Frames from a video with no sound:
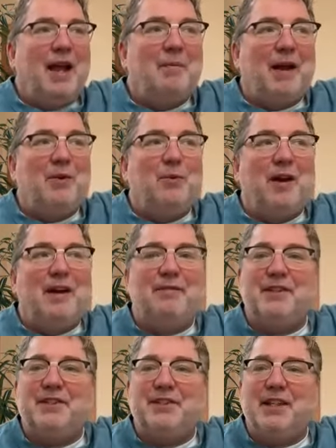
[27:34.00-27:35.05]
Am I
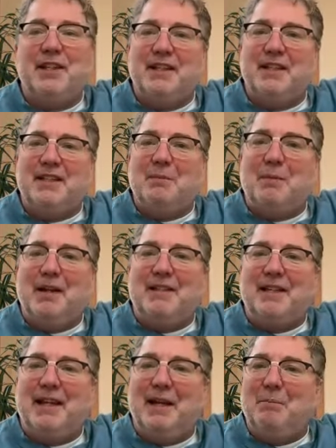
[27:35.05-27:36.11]
referencing this to my
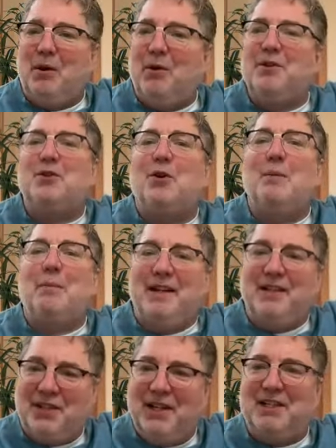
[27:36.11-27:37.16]
sitting bones or am I
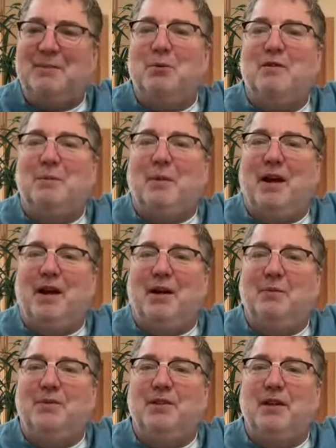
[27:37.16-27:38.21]
just moving my
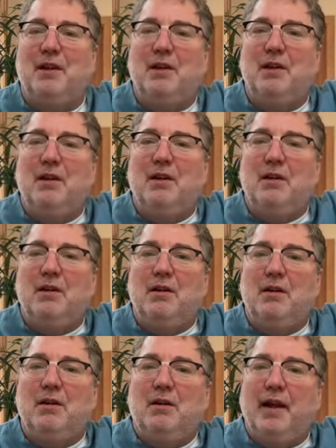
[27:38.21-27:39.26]
arms?
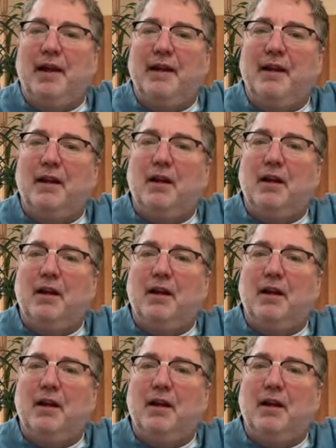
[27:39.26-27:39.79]
Right?